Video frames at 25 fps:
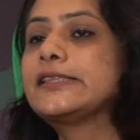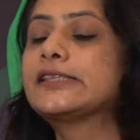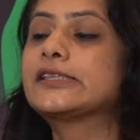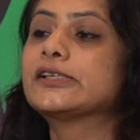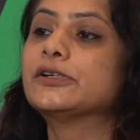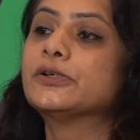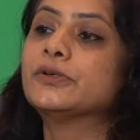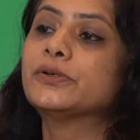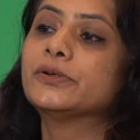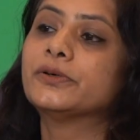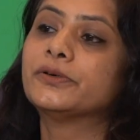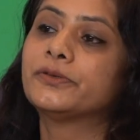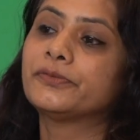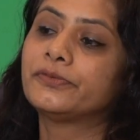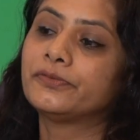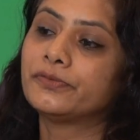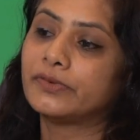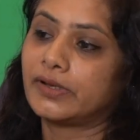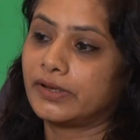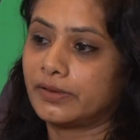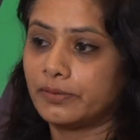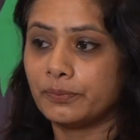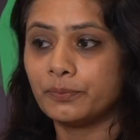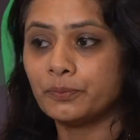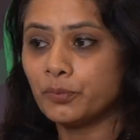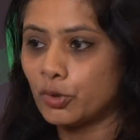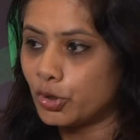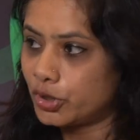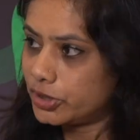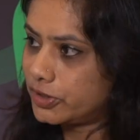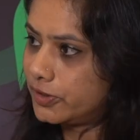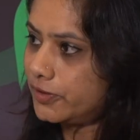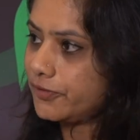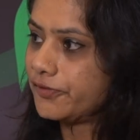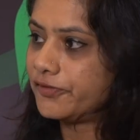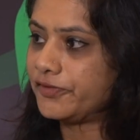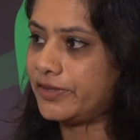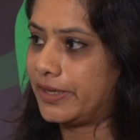So,
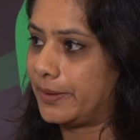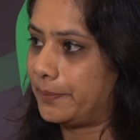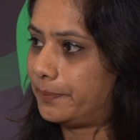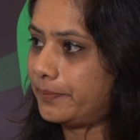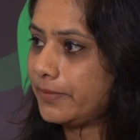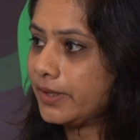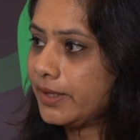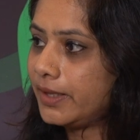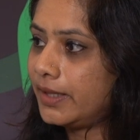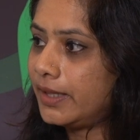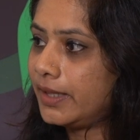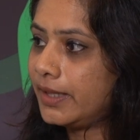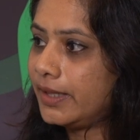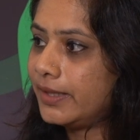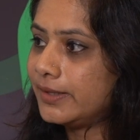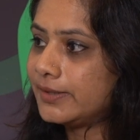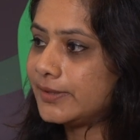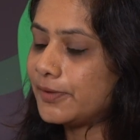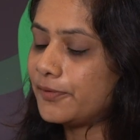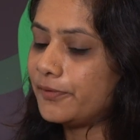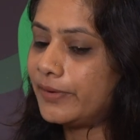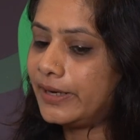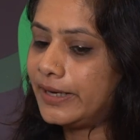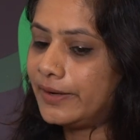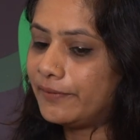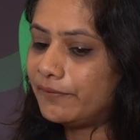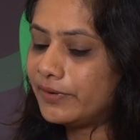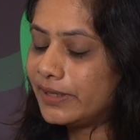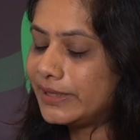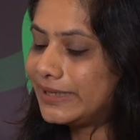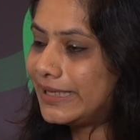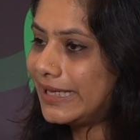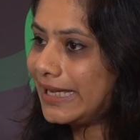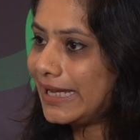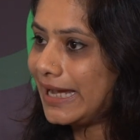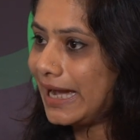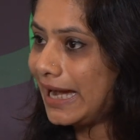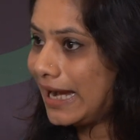both of them. Yeah. So, whenever
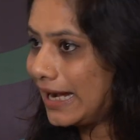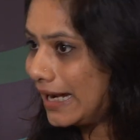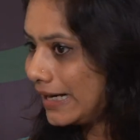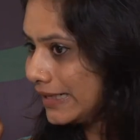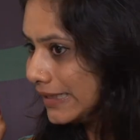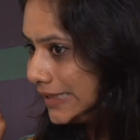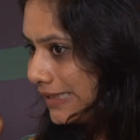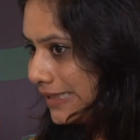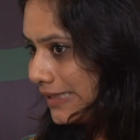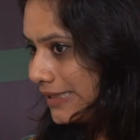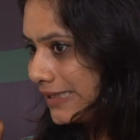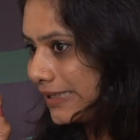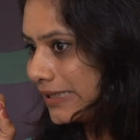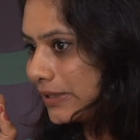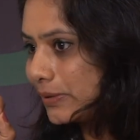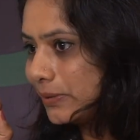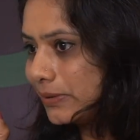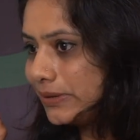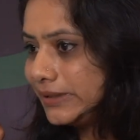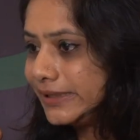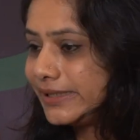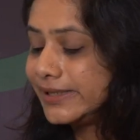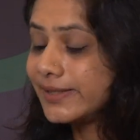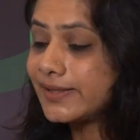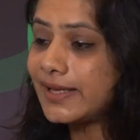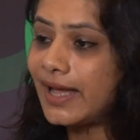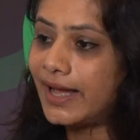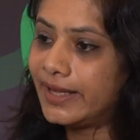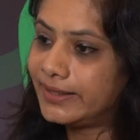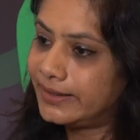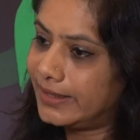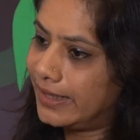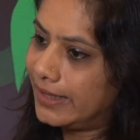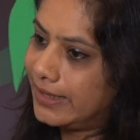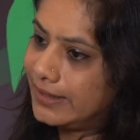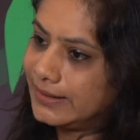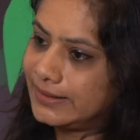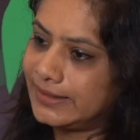they are eating all these
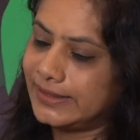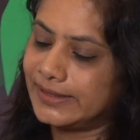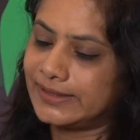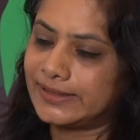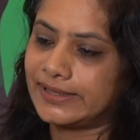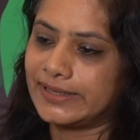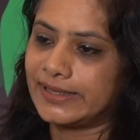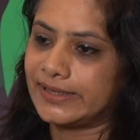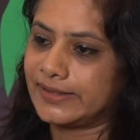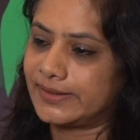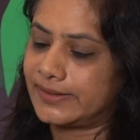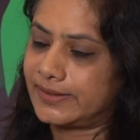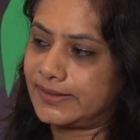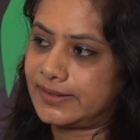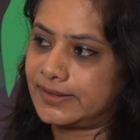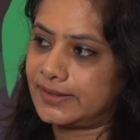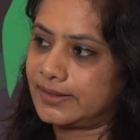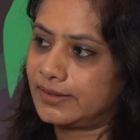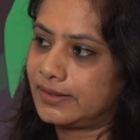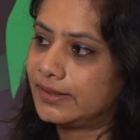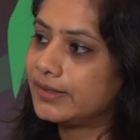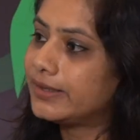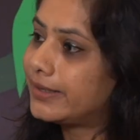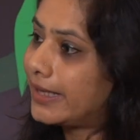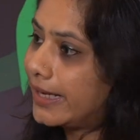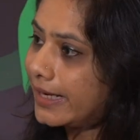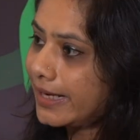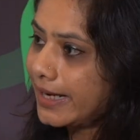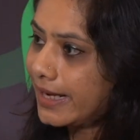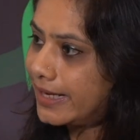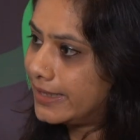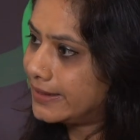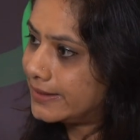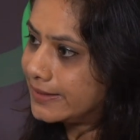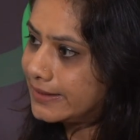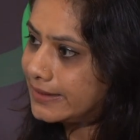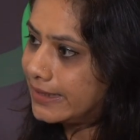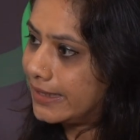unhealthy things, like I
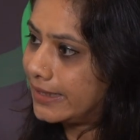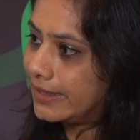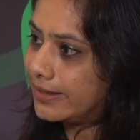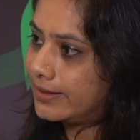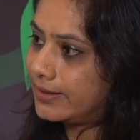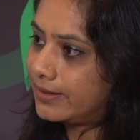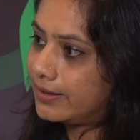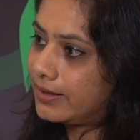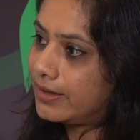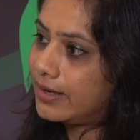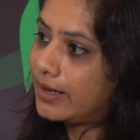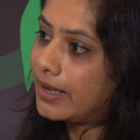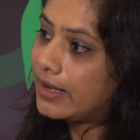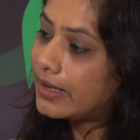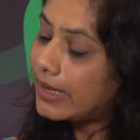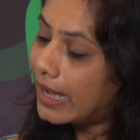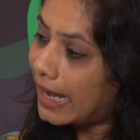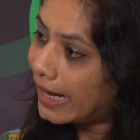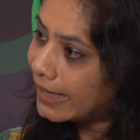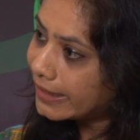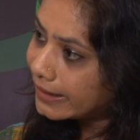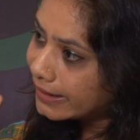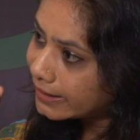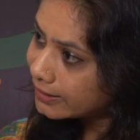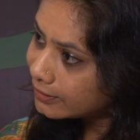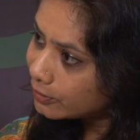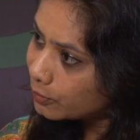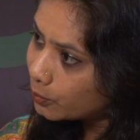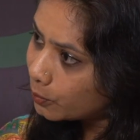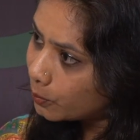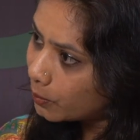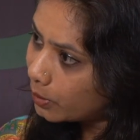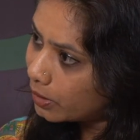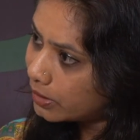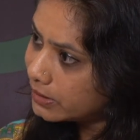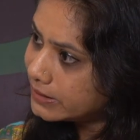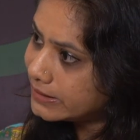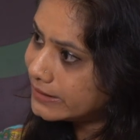said, I can go
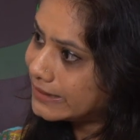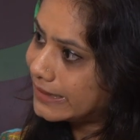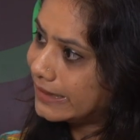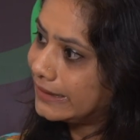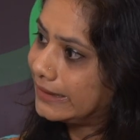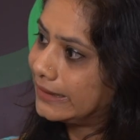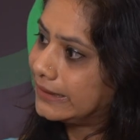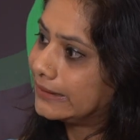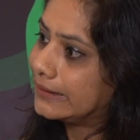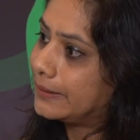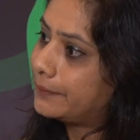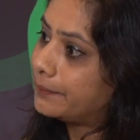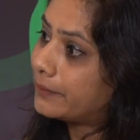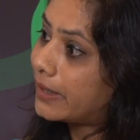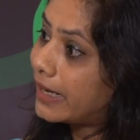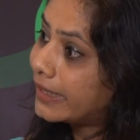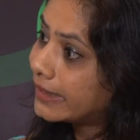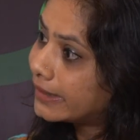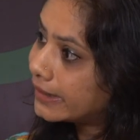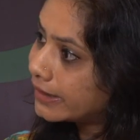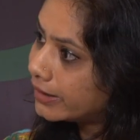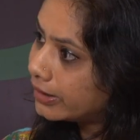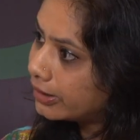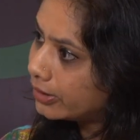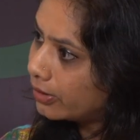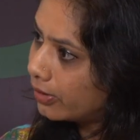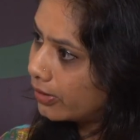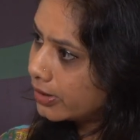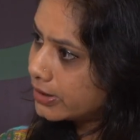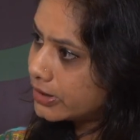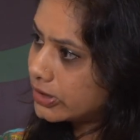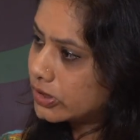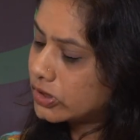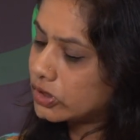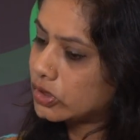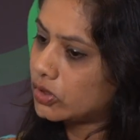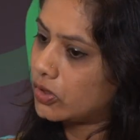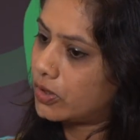on telling them, I
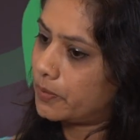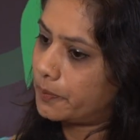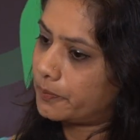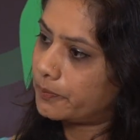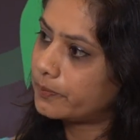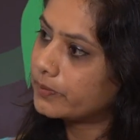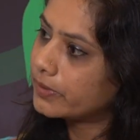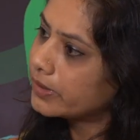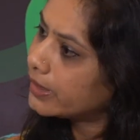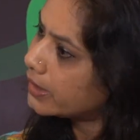cannot stop.